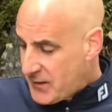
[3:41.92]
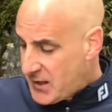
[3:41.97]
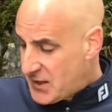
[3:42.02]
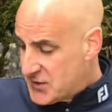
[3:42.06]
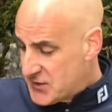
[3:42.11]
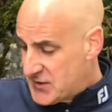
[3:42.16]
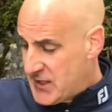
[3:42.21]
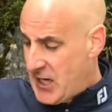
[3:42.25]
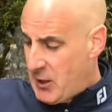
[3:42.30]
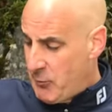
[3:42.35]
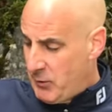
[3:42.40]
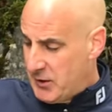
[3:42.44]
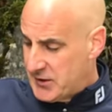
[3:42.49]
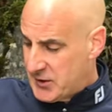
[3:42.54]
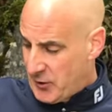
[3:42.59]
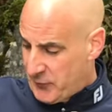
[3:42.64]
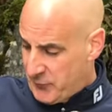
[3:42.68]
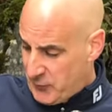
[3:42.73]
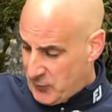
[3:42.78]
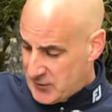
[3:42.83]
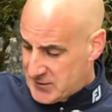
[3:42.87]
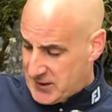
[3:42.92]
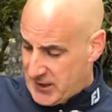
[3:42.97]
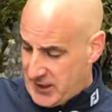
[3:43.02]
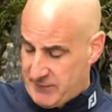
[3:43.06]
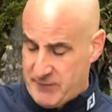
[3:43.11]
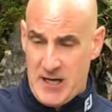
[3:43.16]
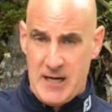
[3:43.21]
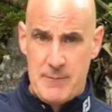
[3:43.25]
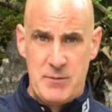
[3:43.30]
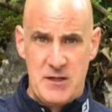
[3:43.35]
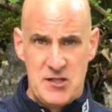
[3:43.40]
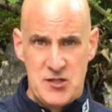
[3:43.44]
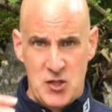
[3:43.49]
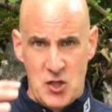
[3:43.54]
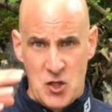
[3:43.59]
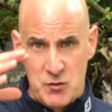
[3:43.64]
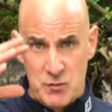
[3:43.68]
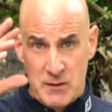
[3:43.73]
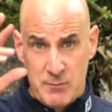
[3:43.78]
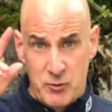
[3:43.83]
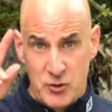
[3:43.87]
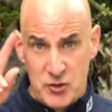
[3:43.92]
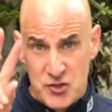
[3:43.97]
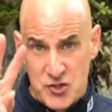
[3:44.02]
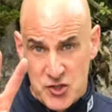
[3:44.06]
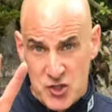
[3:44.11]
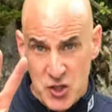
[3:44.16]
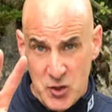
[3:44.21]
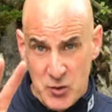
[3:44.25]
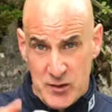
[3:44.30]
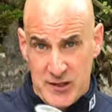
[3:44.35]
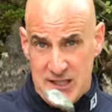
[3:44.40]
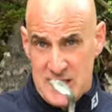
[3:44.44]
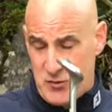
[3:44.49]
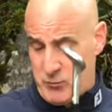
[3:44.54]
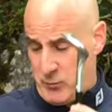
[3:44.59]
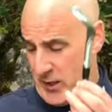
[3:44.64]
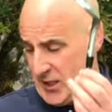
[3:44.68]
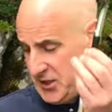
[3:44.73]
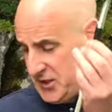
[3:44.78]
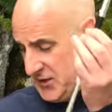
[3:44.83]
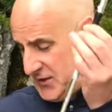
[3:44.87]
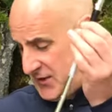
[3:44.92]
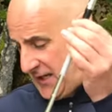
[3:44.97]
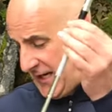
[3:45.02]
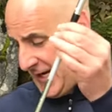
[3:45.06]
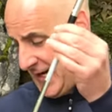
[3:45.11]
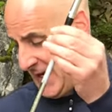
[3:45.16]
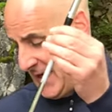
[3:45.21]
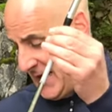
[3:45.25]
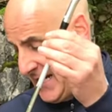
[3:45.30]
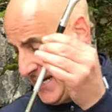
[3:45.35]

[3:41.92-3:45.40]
say with our full set of AP2s, we put 2 of these wedges in